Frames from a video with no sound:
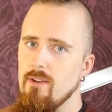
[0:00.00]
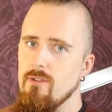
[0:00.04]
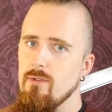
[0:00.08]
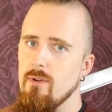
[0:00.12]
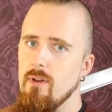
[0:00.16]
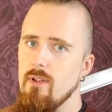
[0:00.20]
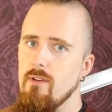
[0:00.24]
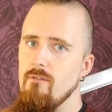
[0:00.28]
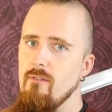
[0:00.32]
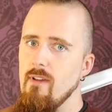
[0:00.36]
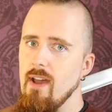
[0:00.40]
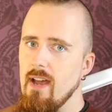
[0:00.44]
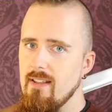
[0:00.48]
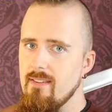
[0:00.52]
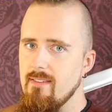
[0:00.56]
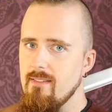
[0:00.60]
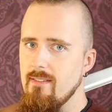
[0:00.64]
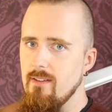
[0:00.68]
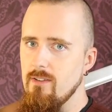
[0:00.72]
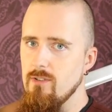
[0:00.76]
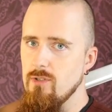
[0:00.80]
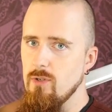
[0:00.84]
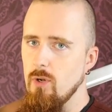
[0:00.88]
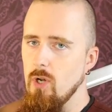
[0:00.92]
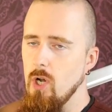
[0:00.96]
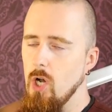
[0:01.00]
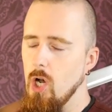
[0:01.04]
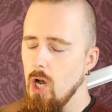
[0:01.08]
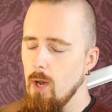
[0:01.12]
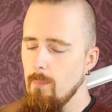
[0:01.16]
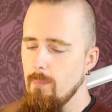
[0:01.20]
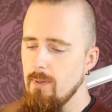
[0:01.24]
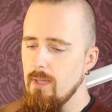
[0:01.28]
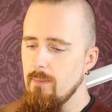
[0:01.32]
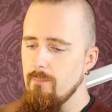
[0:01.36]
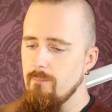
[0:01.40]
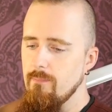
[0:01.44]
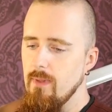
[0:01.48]
to invest into a
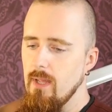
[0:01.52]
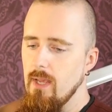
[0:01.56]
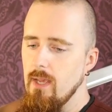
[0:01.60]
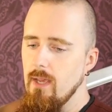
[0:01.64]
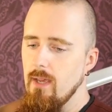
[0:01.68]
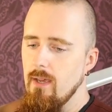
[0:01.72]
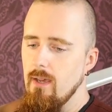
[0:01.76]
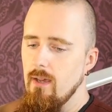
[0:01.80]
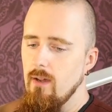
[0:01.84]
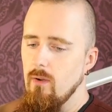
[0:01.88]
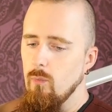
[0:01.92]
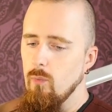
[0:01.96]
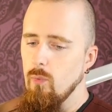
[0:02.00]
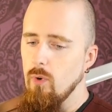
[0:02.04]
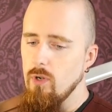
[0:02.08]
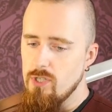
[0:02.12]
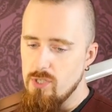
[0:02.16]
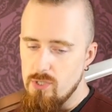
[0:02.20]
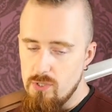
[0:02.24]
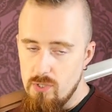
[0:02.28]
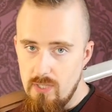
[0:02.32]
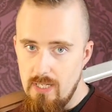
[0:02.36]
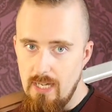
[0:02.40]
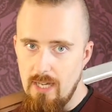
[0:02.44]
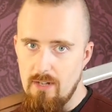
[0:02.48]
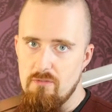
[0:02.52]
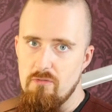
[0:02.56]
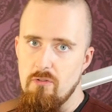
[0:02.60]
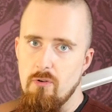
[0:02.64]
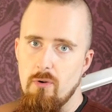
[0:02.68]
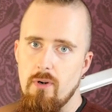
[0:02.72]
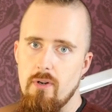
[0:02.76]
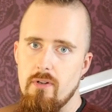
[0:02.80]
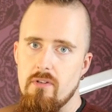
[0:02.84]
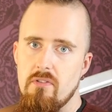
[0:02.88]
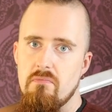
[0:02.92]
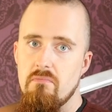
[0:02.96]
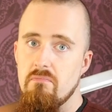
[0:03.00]
hobby. What do you get
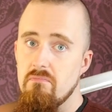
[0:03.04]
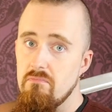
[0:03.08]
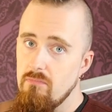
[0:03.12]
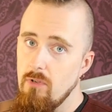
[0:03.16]
for it?